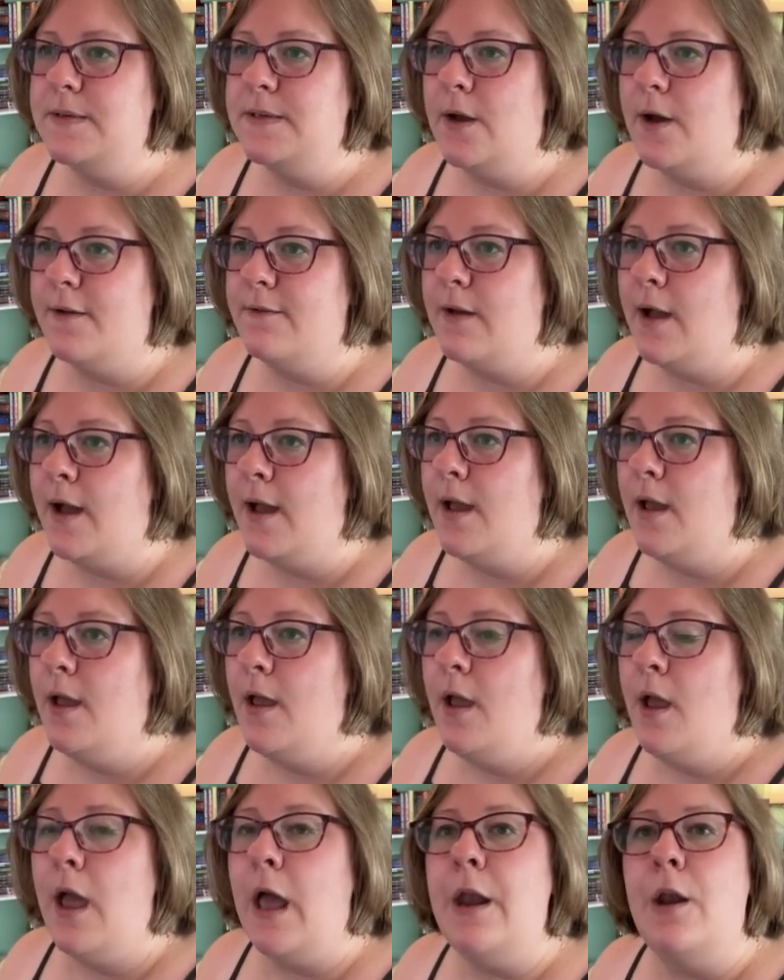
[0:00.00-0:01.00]
So I've got
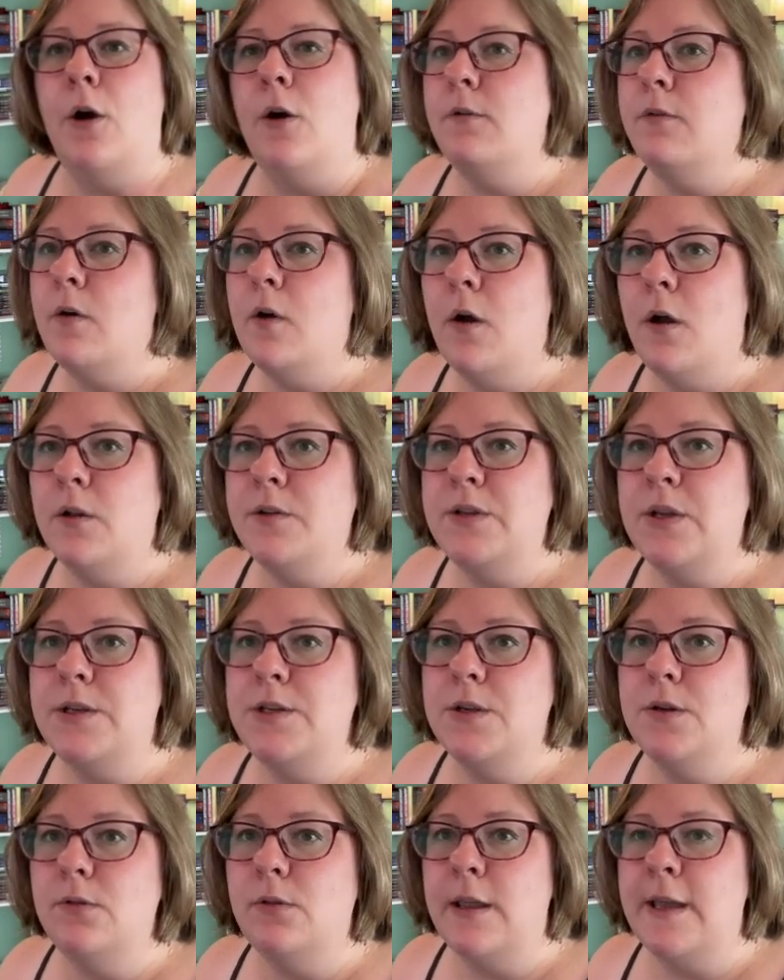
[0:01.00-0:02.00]
an overall
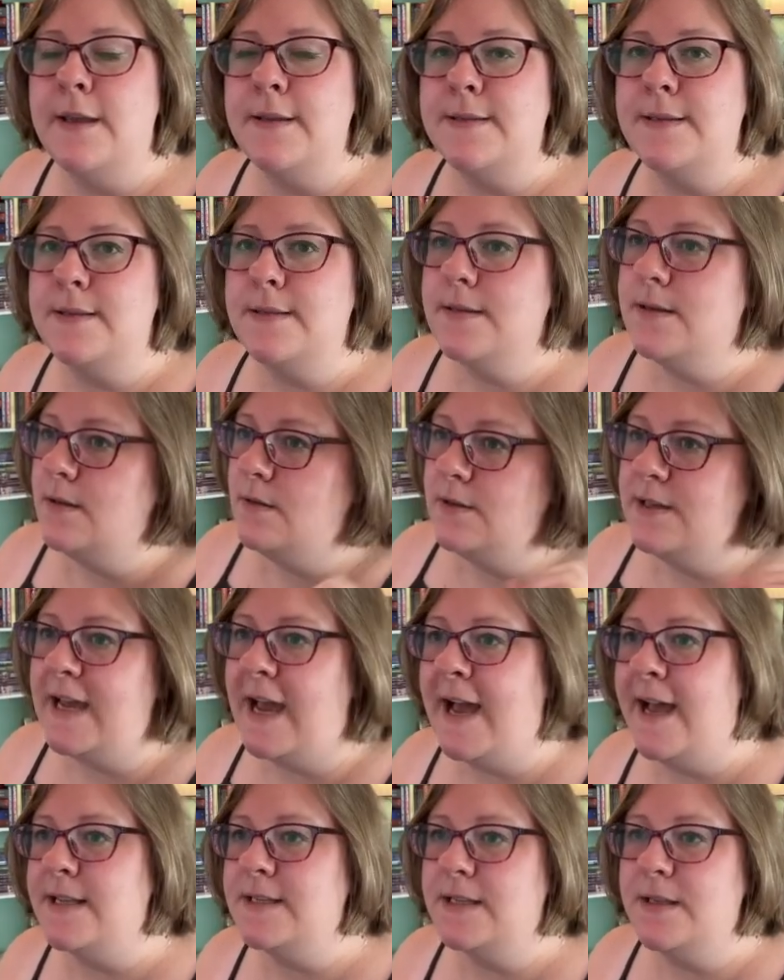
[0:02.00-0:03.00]
to-do list
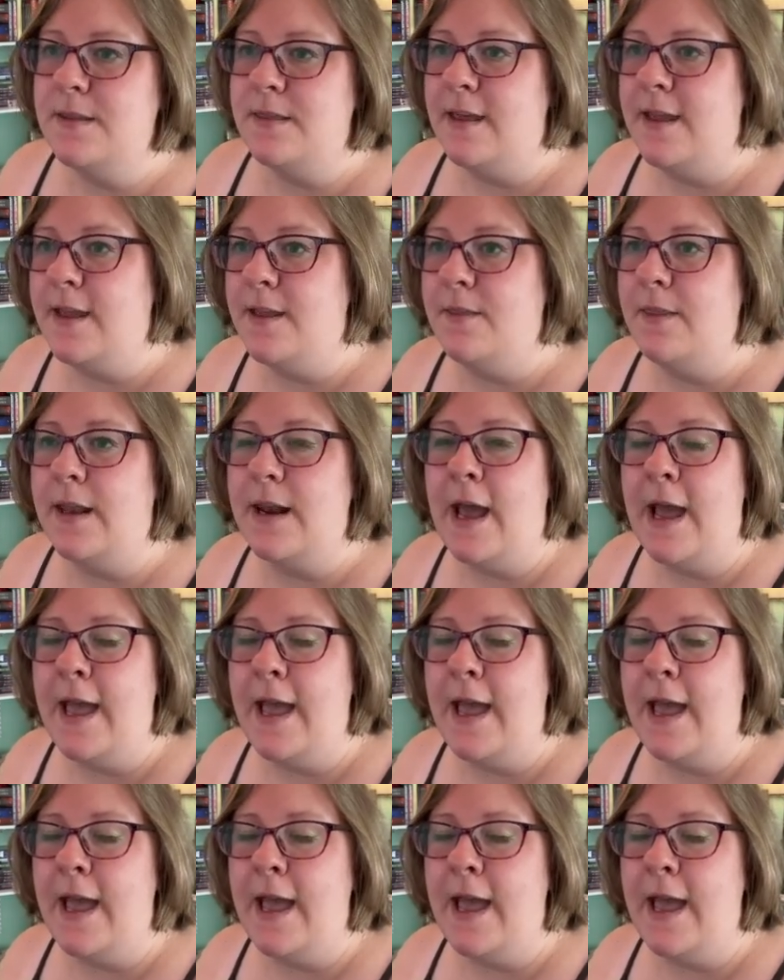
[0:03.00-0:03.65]
task thing that I